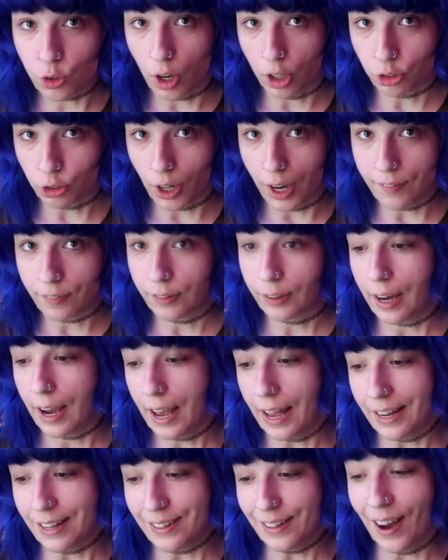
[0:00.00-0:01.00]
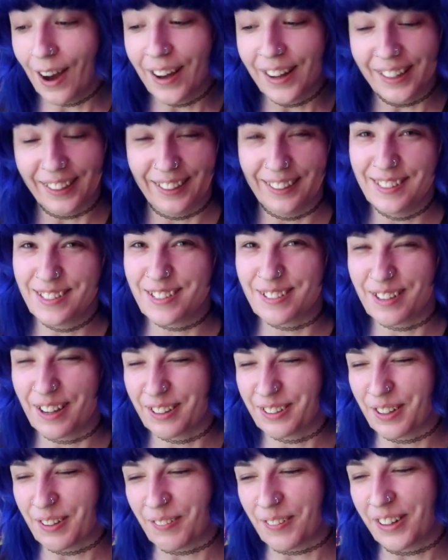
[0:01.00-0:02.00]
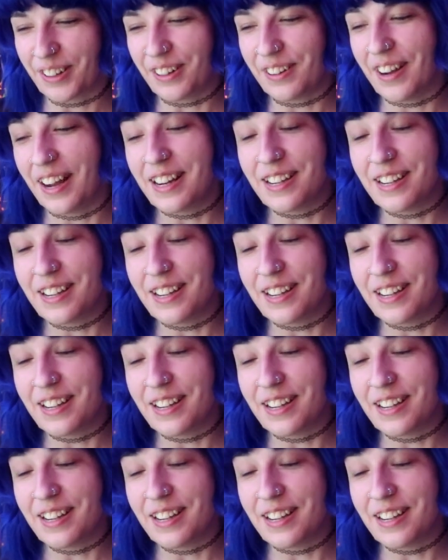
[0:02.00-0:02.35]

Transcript: truck driver and not a construction worker,